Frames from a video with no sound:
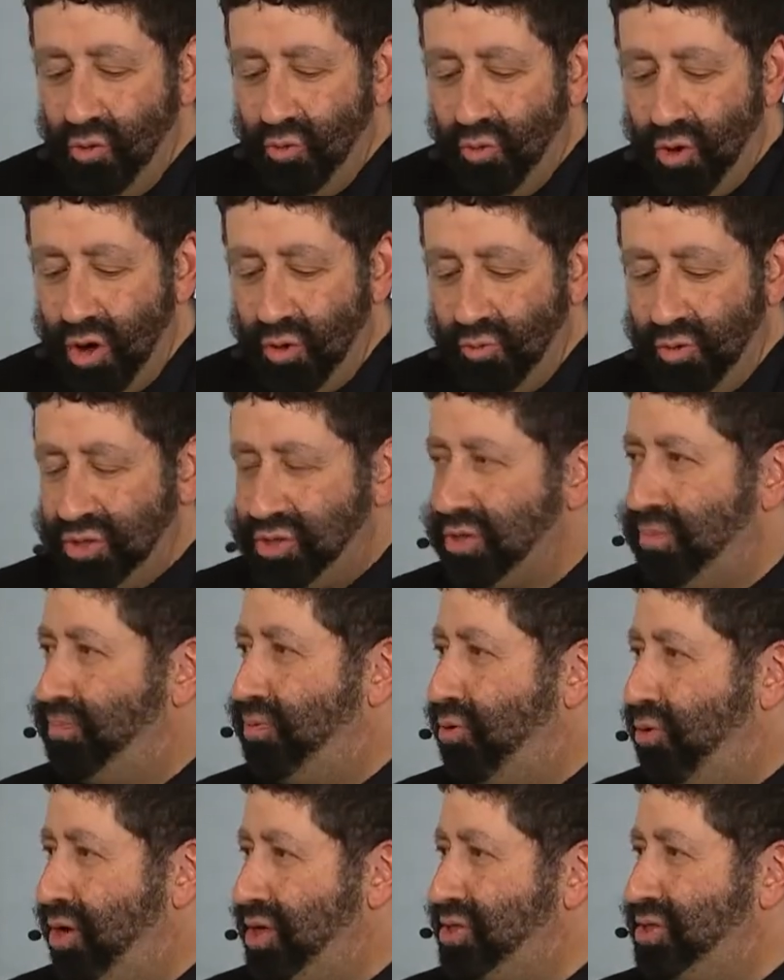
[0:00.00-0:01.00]
What was
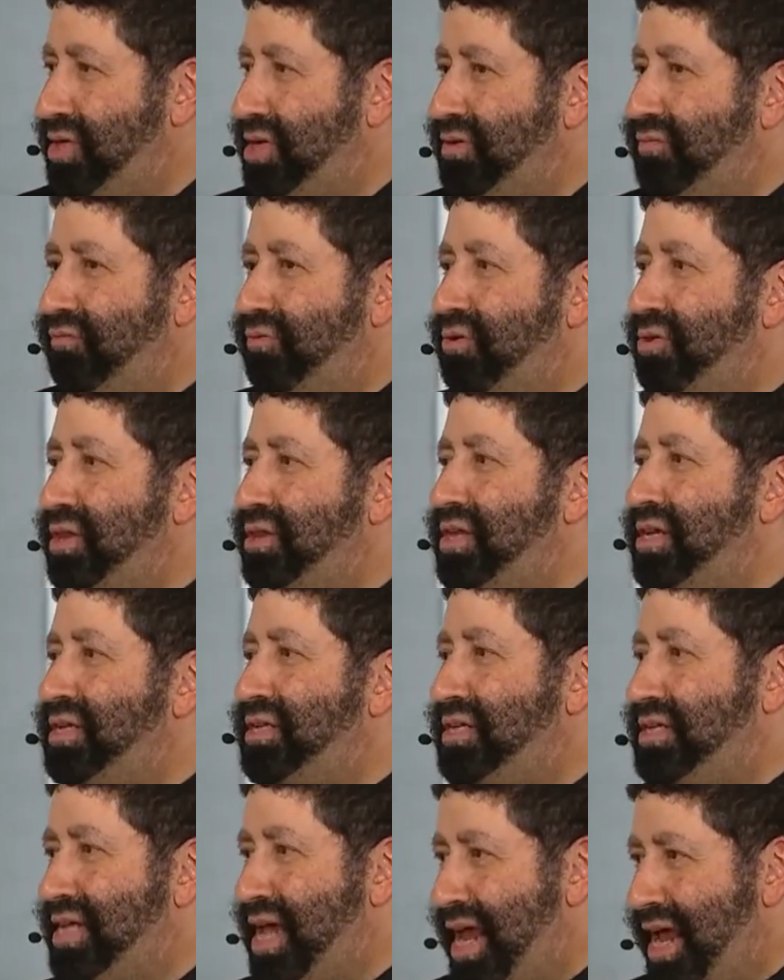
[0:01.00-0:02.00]
appointed for the
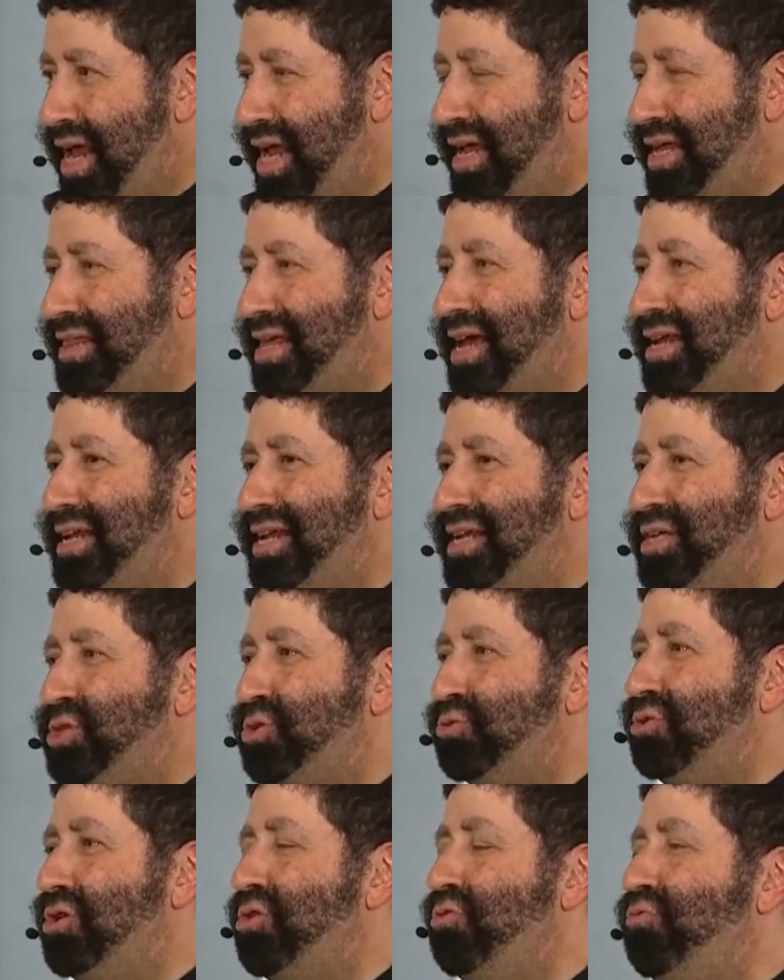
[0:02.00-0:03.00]
day that
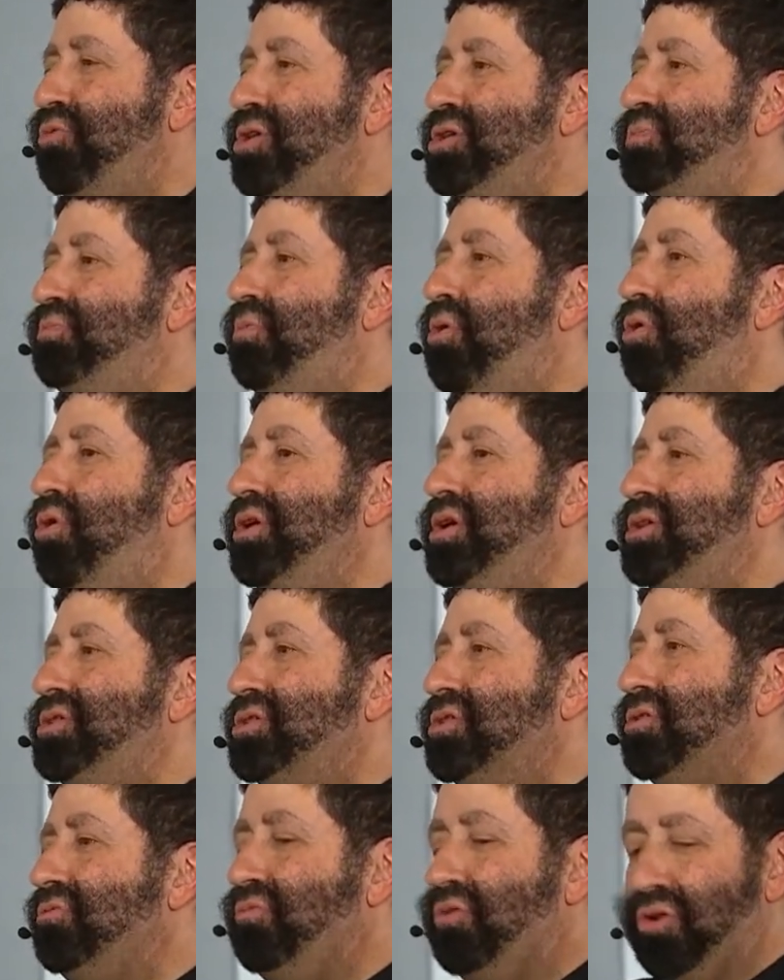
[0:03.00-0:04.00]
Israel was born into the